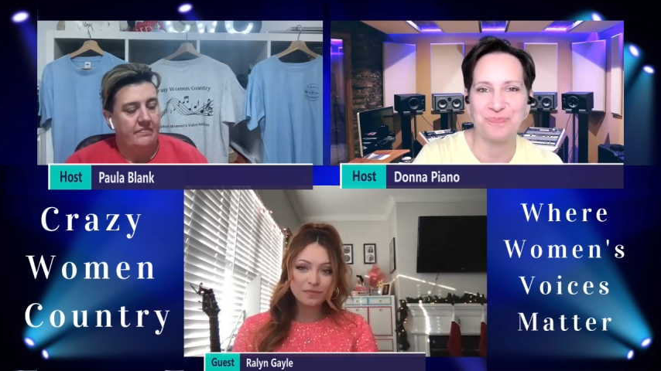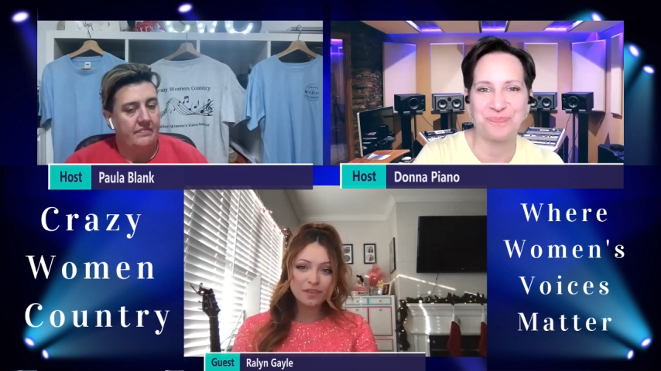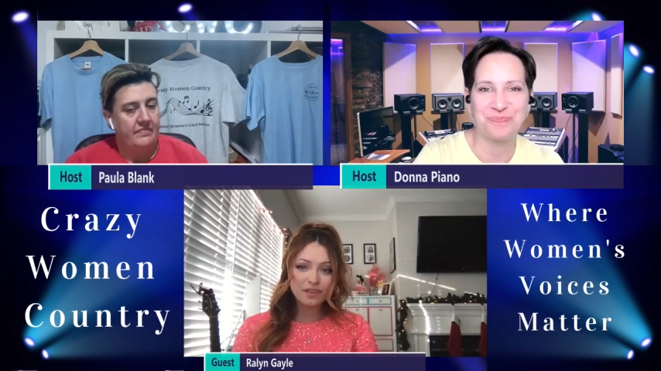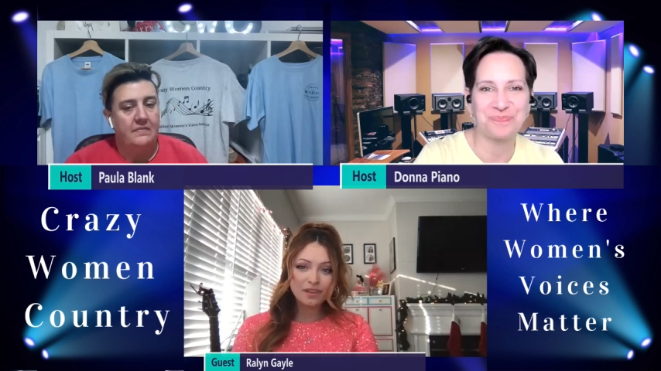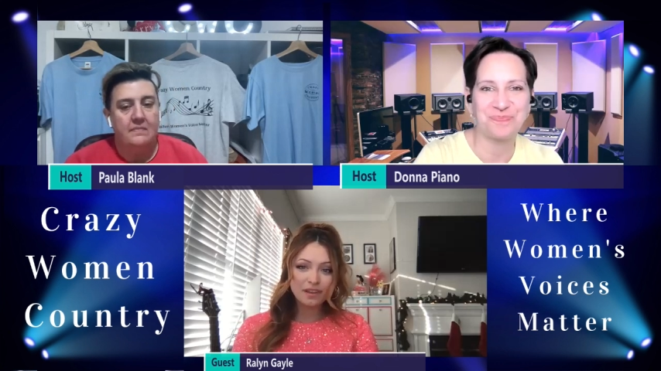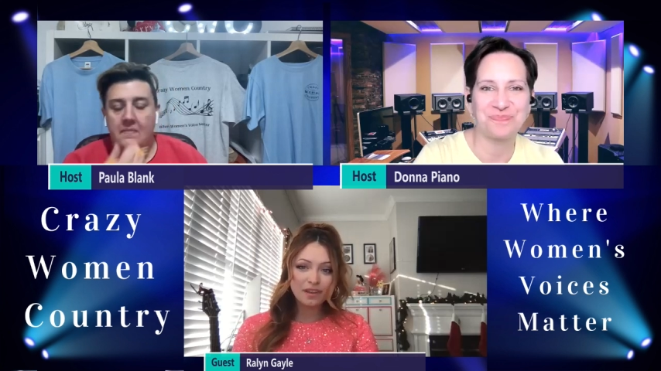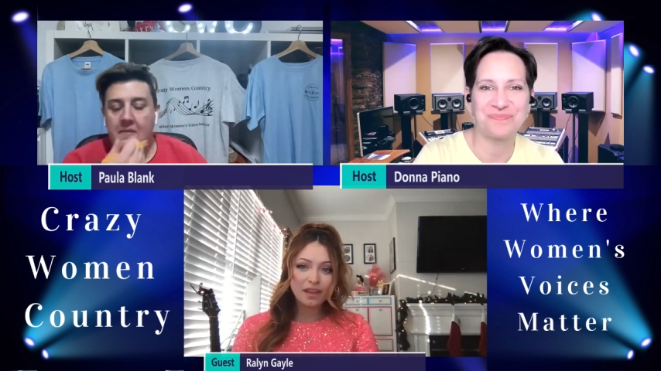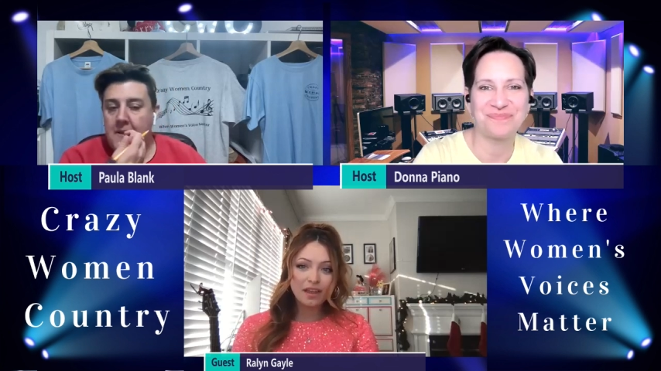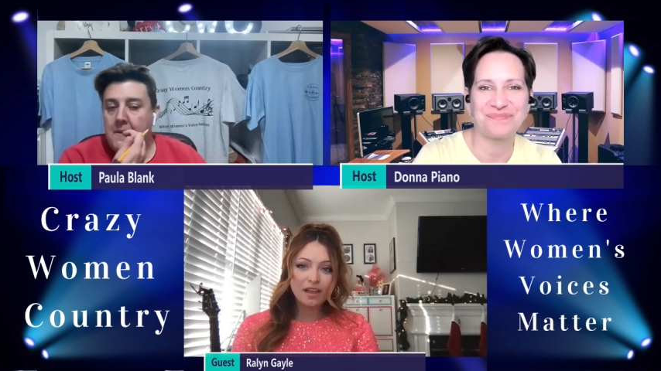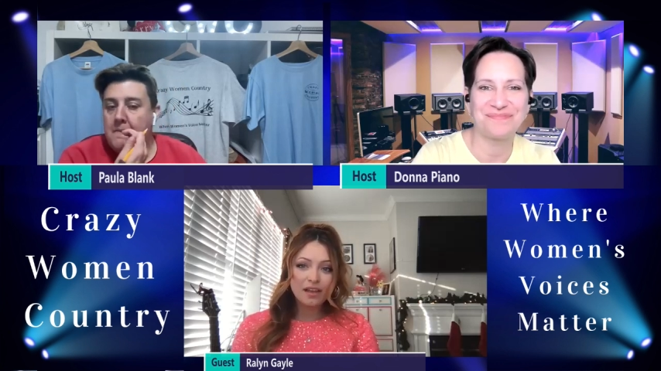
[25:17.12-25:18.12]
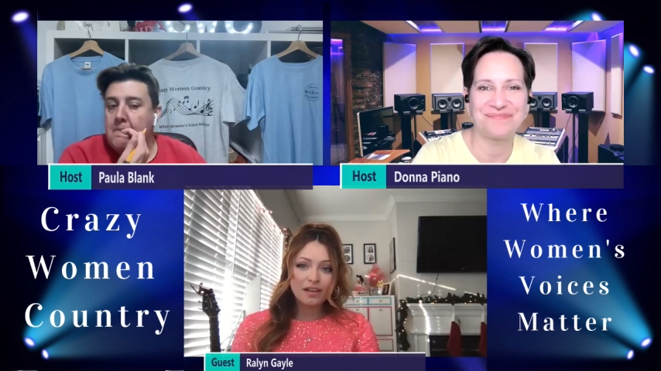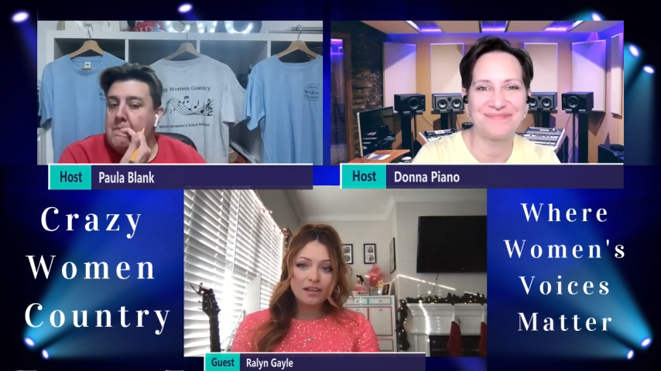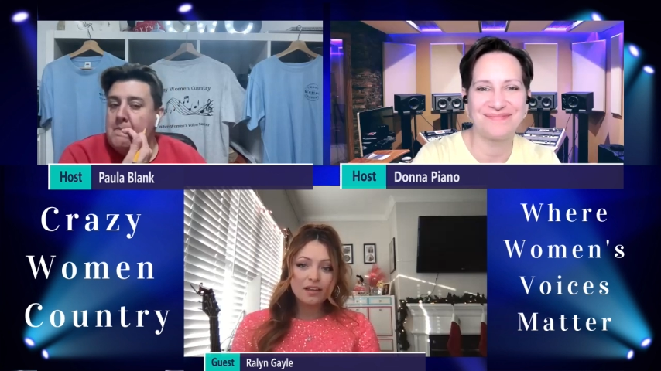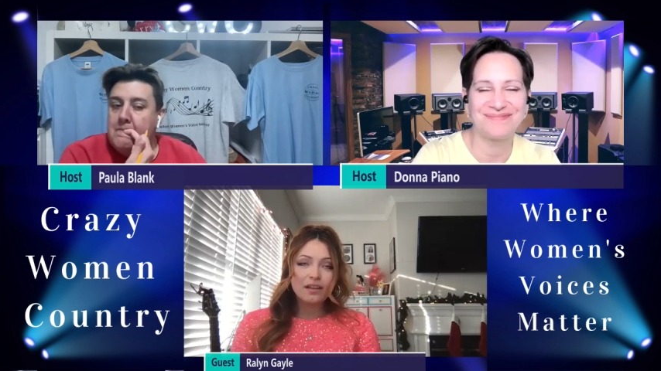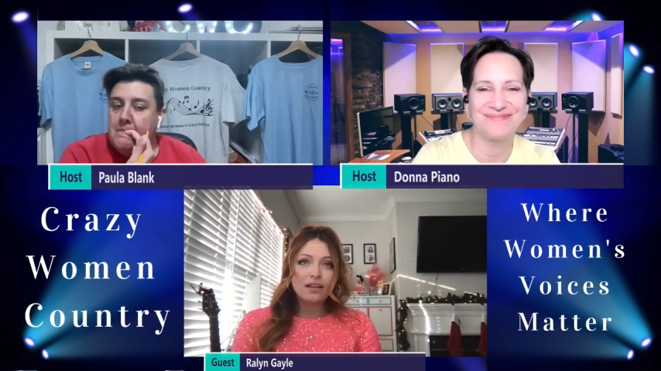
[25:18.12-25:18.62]

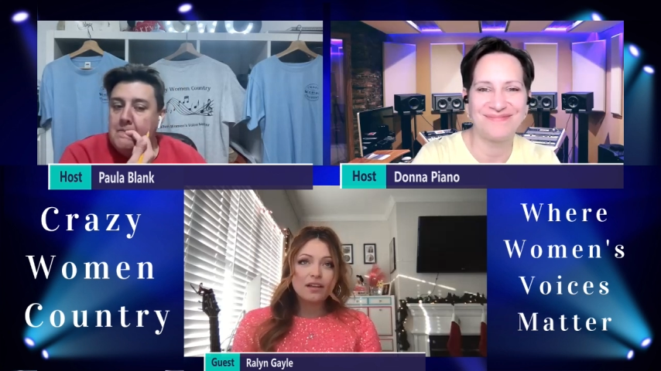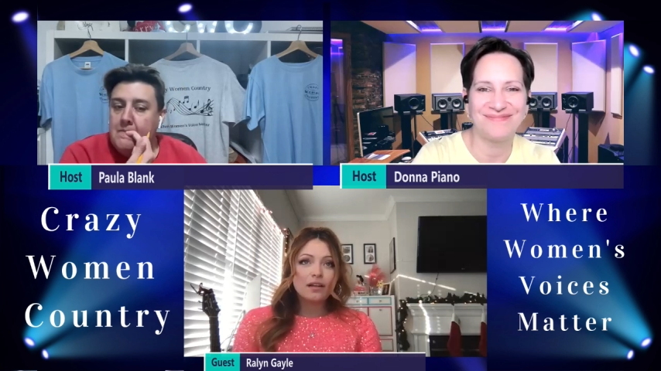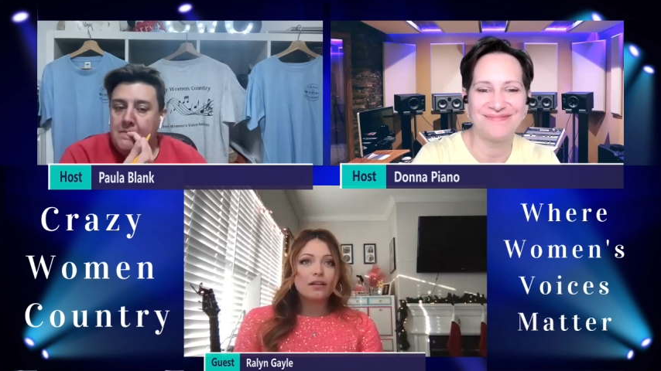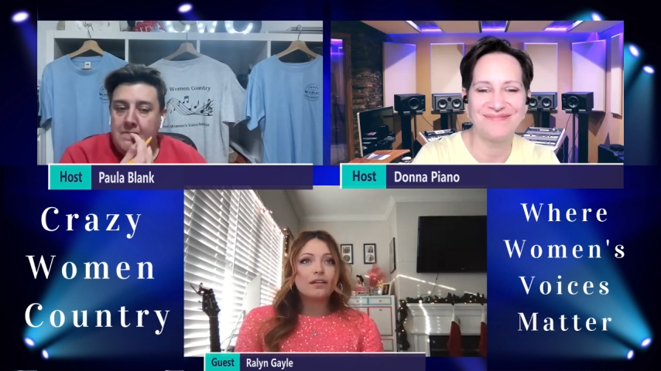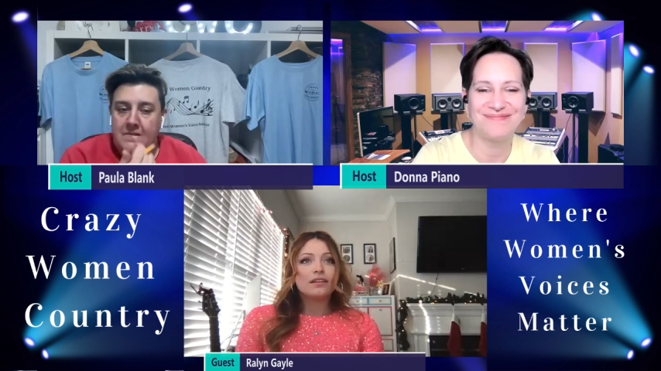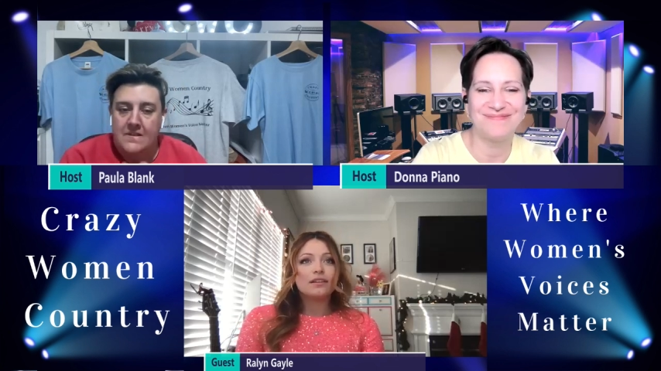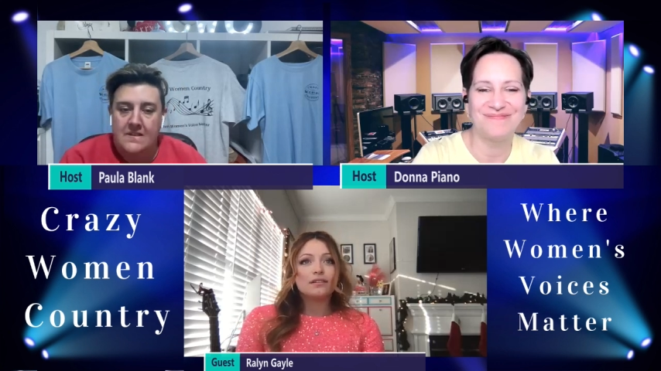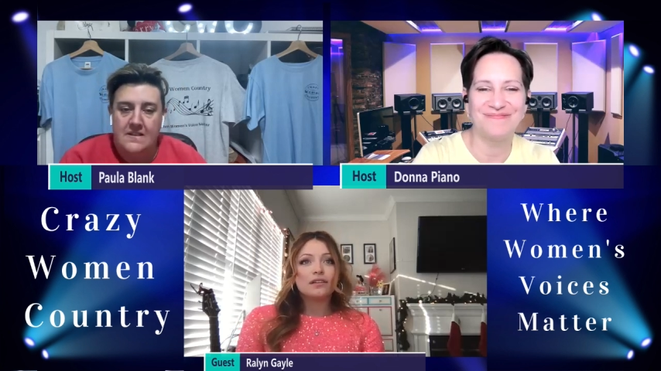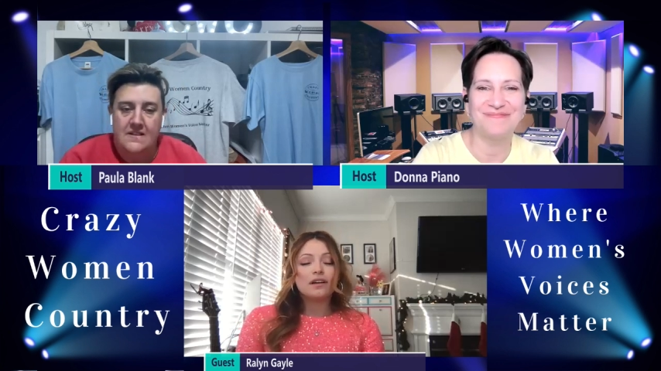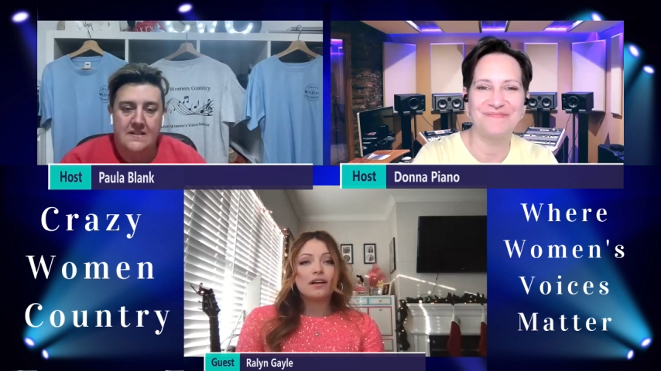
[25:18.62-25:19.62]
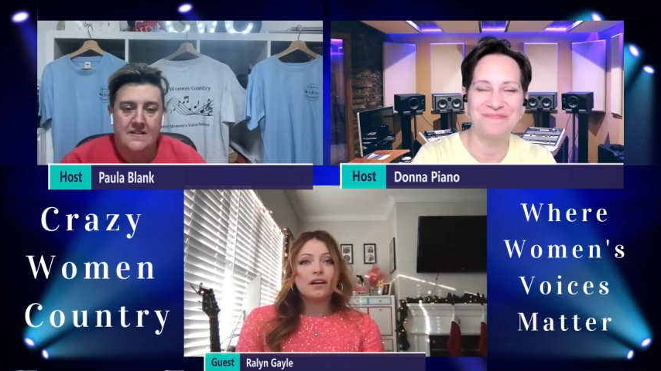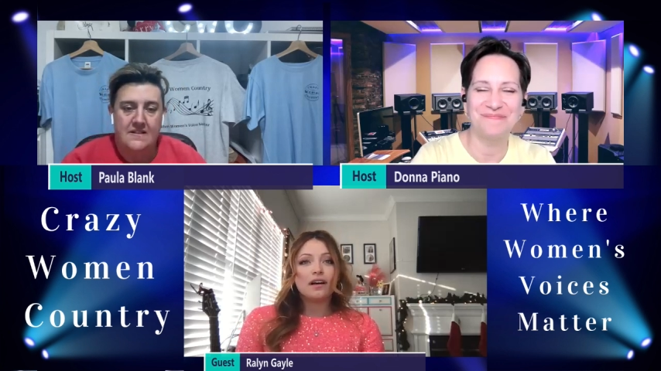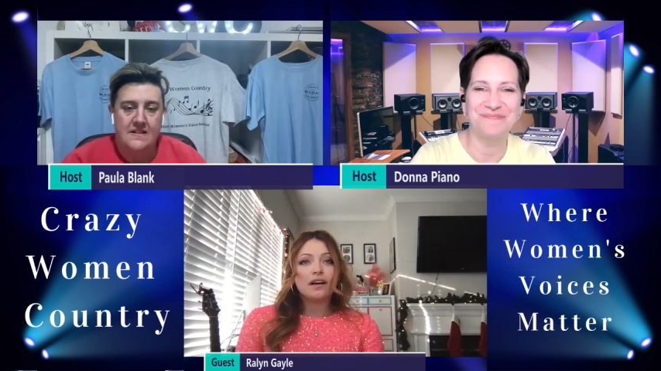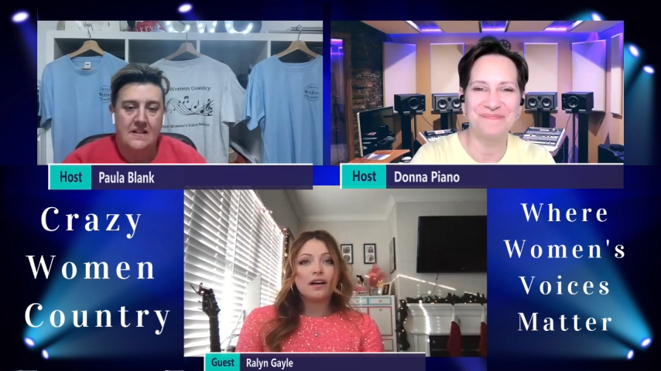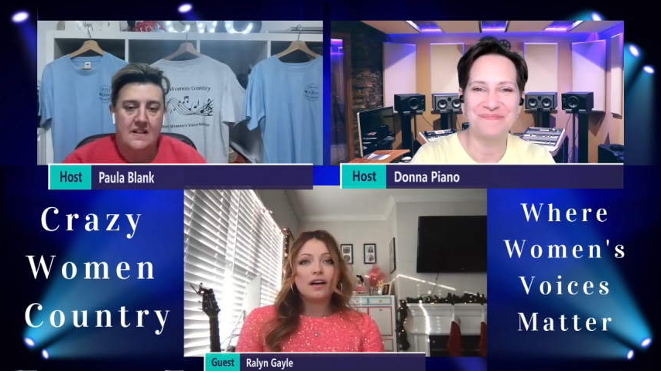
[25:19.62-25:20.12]

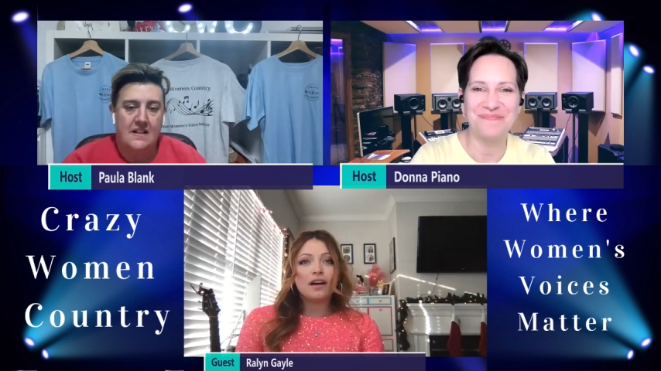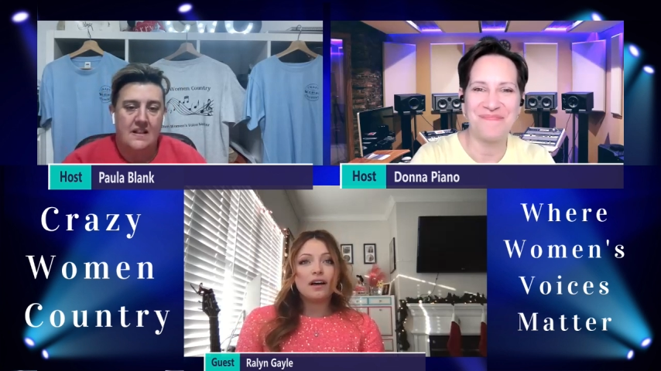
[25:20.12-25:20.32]
No one is speaking in this clip.